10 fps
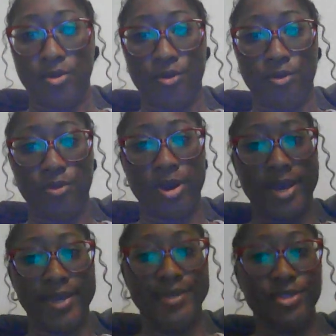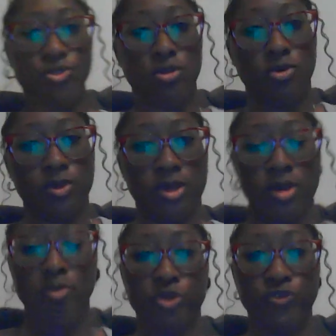All right, so we are
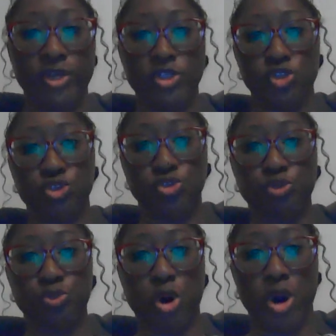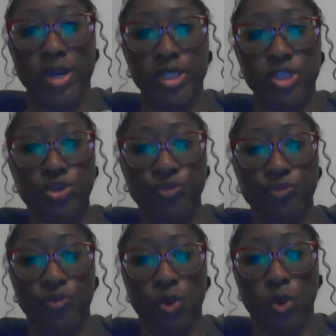moving to part
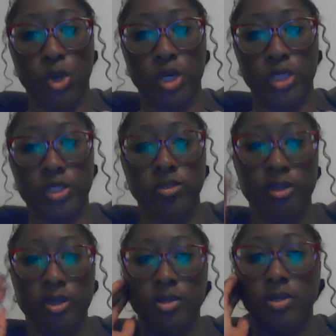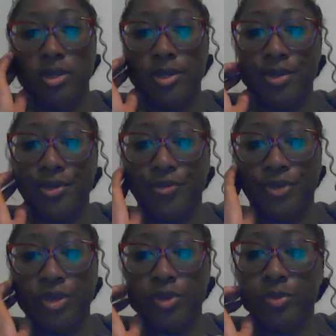4 of
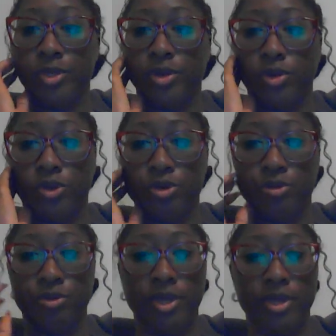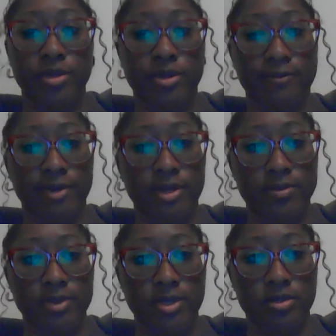human growth and
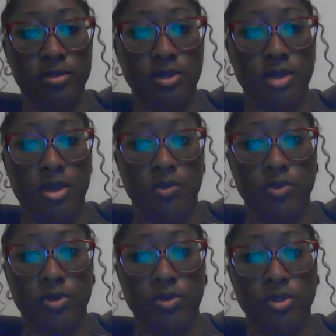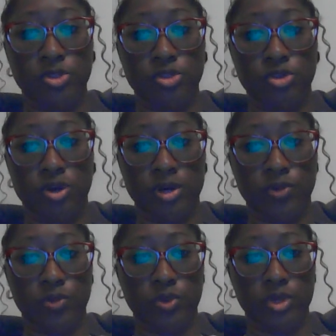development. We're going to start
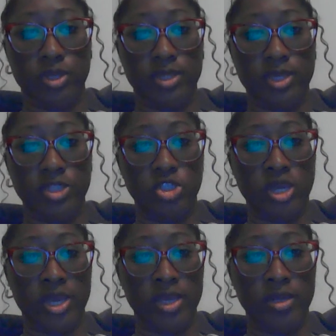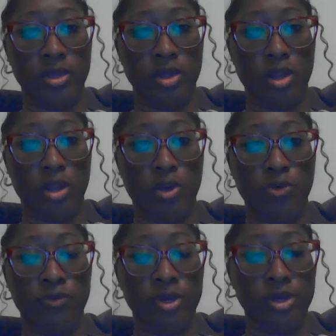with Jane
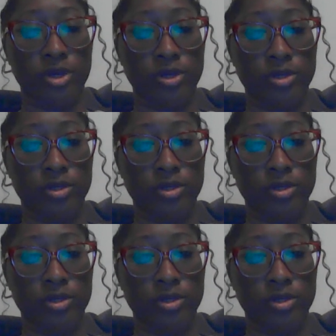Lovinger.